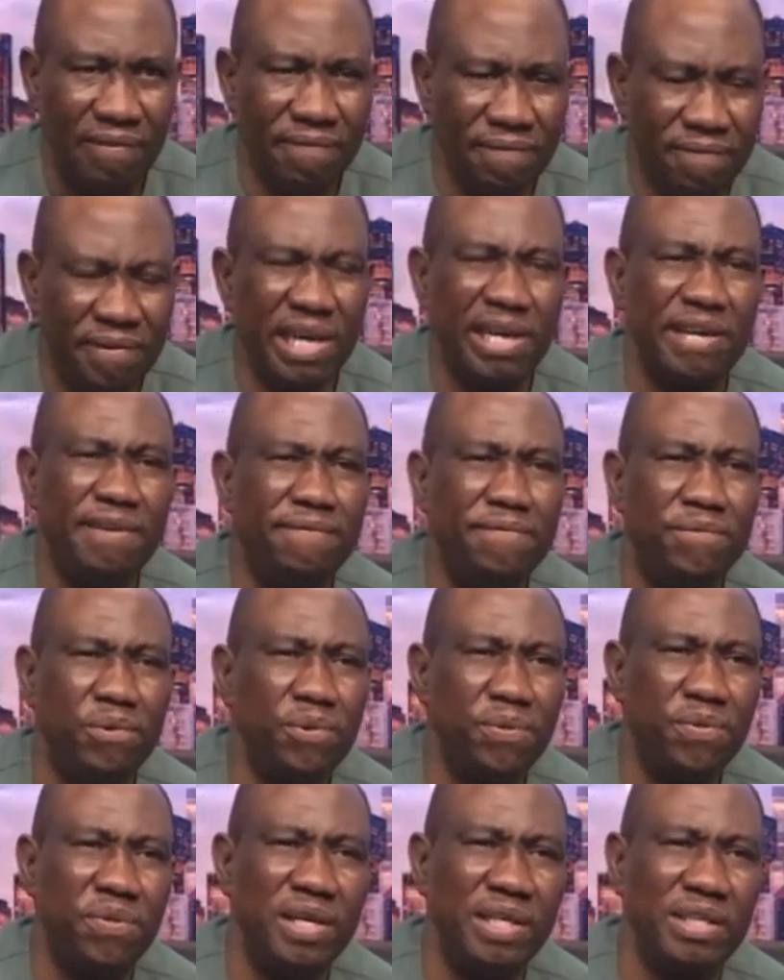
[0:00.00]
Very
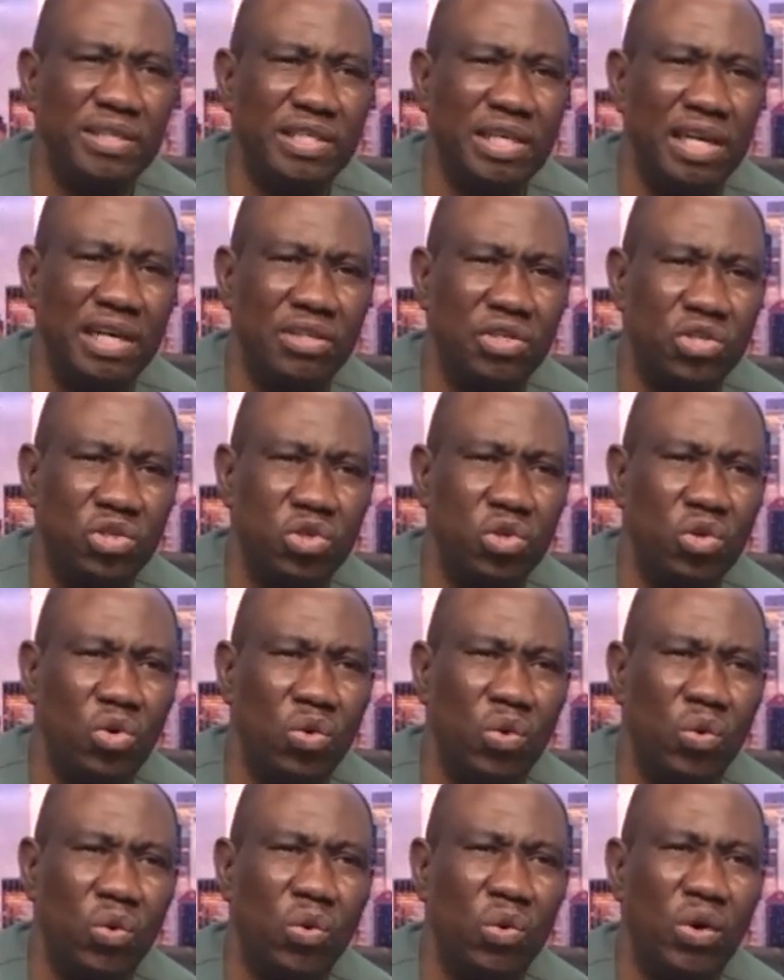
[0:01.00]
few things can
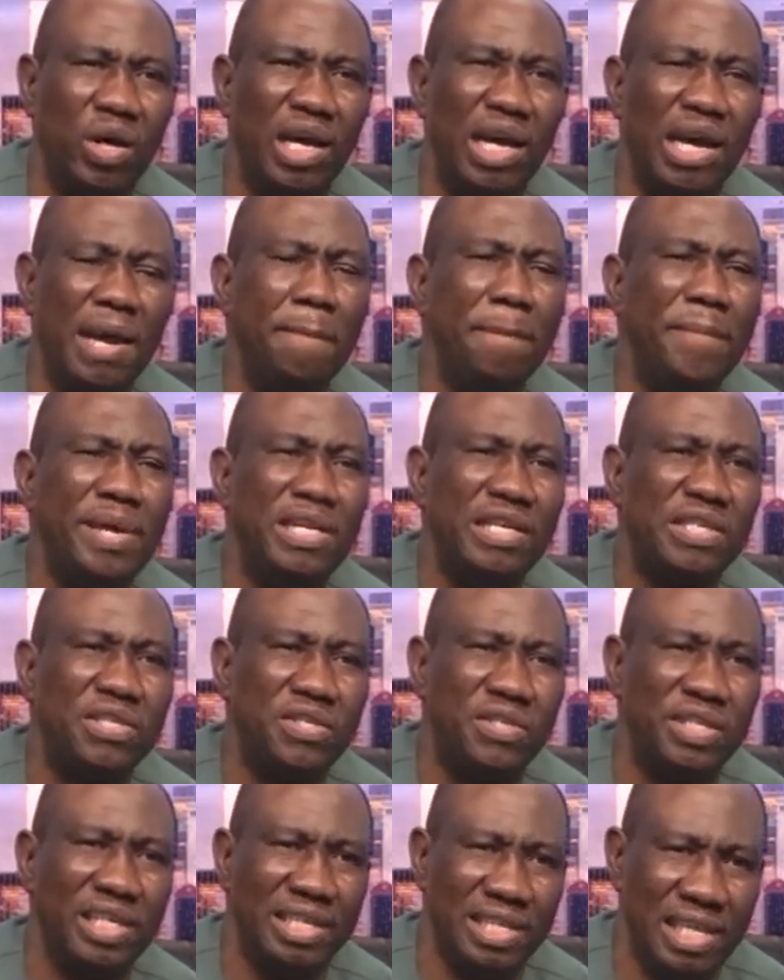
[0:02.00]
slow a
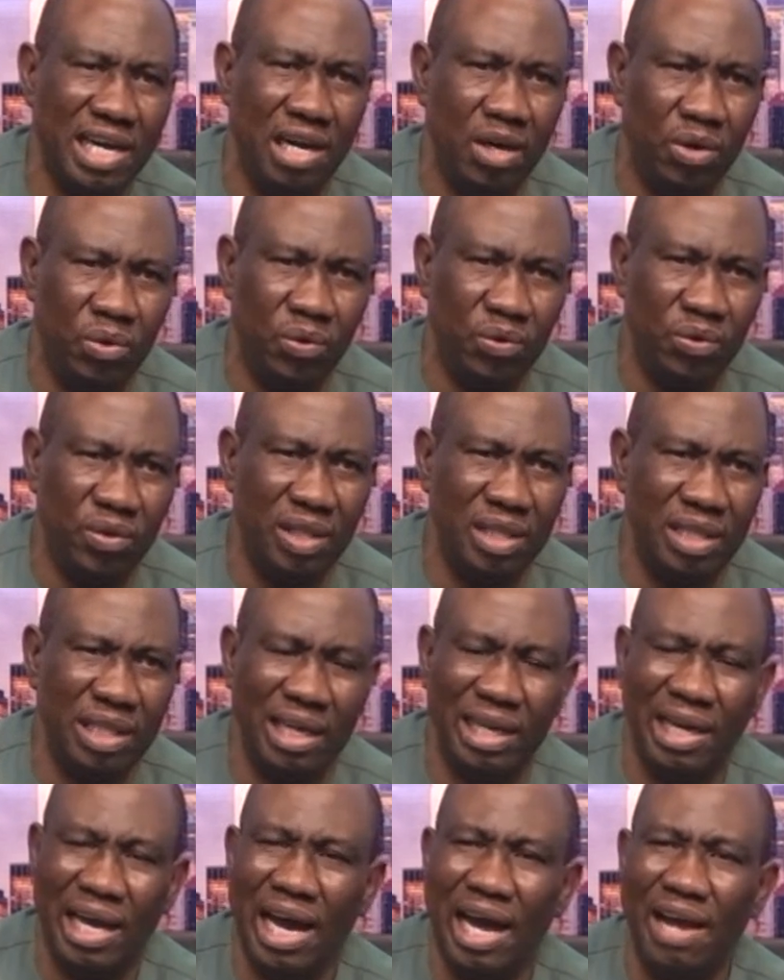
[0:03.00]
ministry down
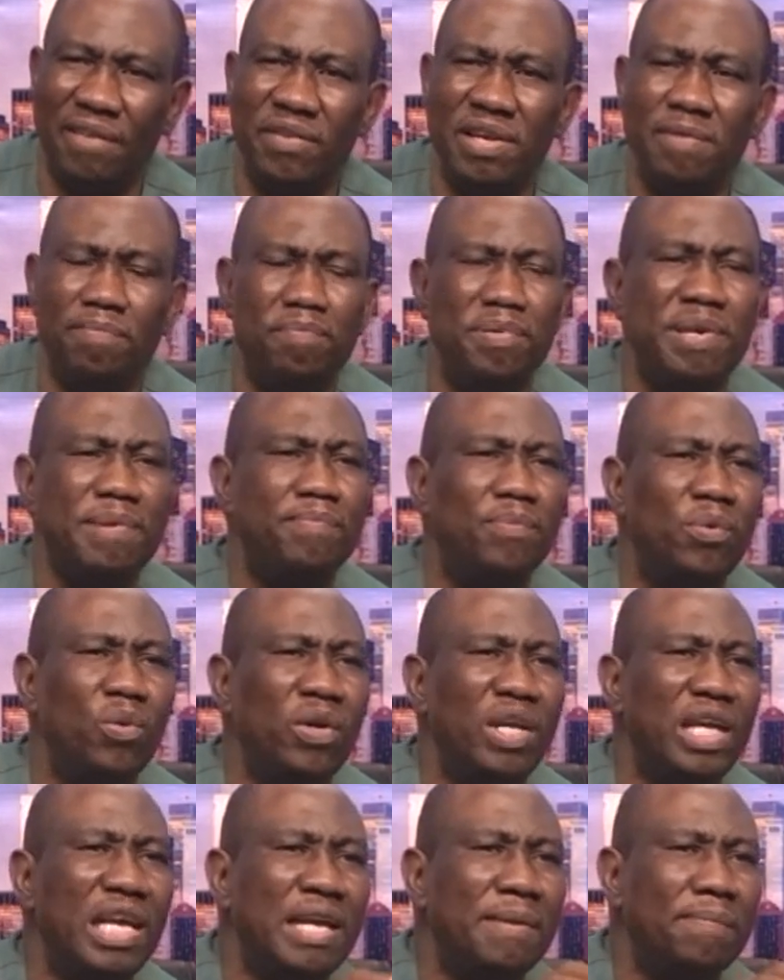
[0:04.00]
than having people
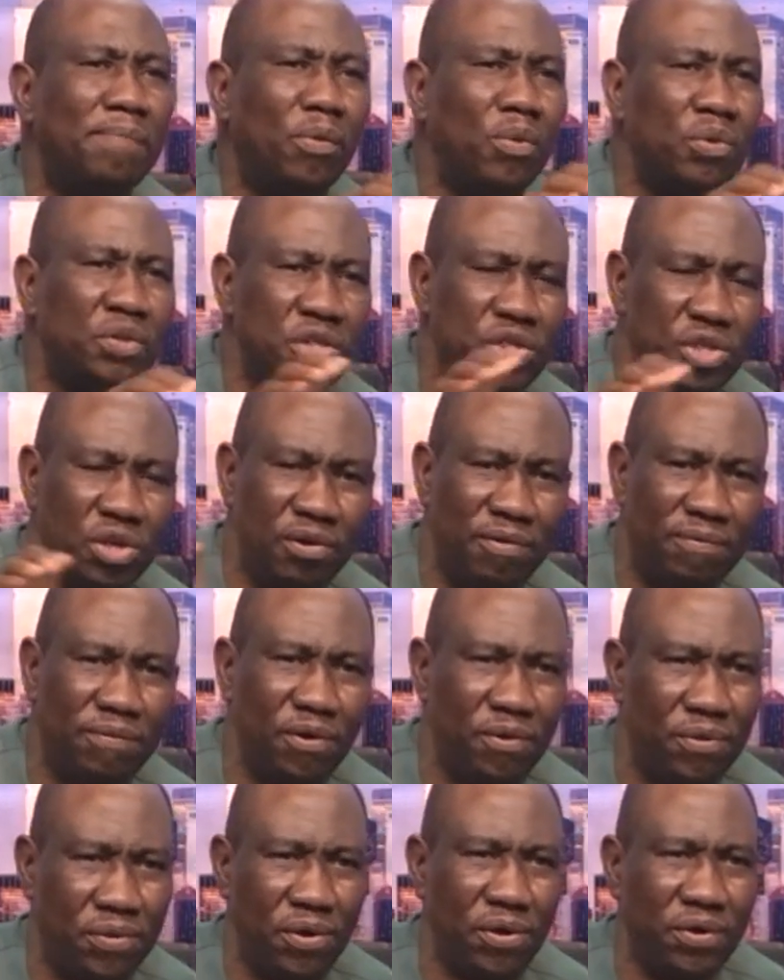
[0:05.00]
in position of
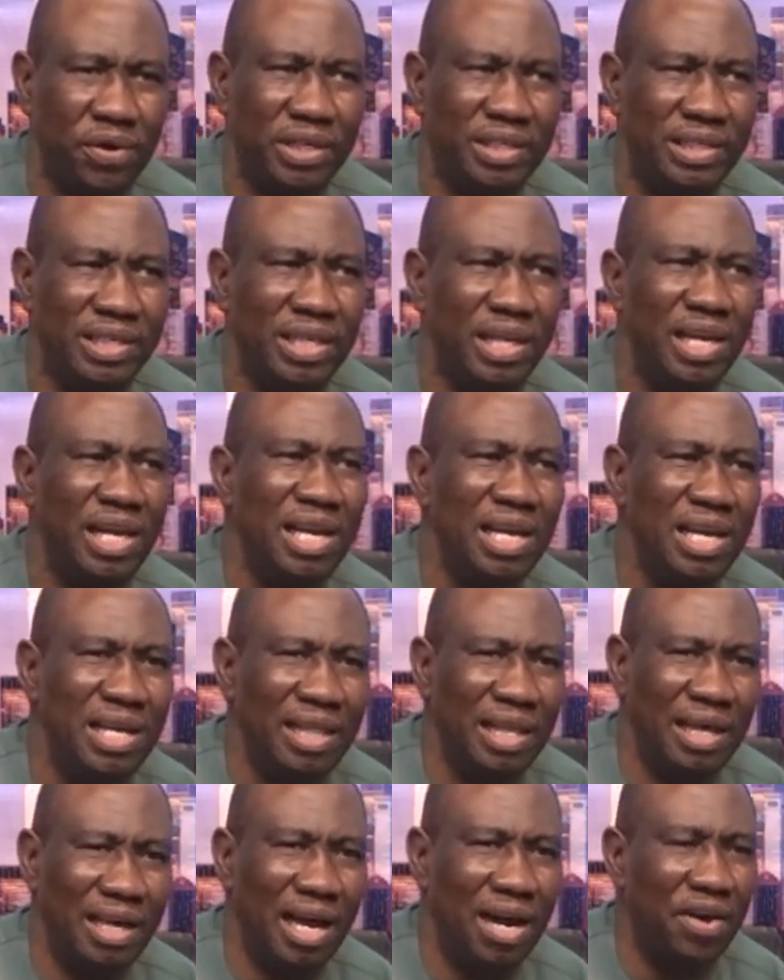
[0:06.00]
authority
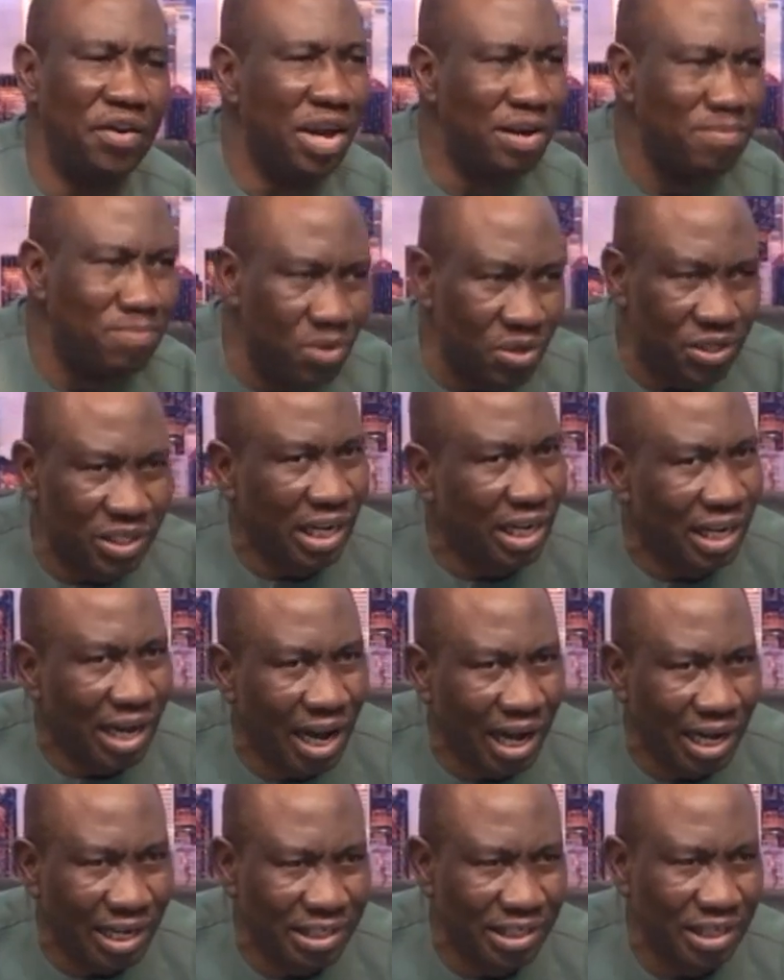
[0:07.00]
that are rebels at
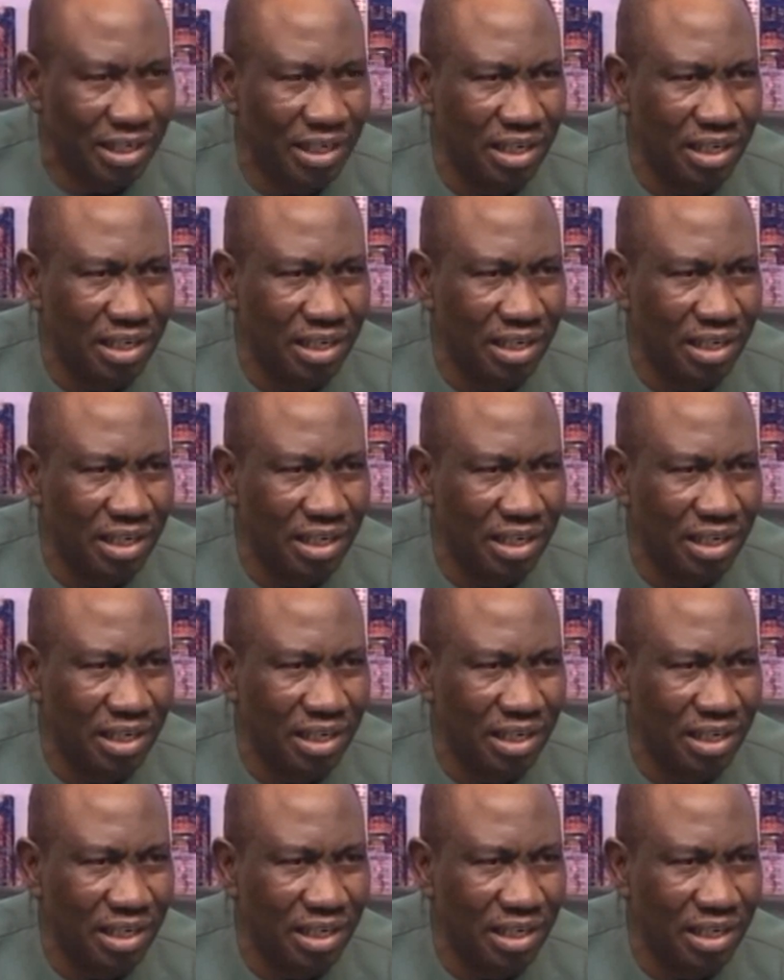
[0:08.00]
heart.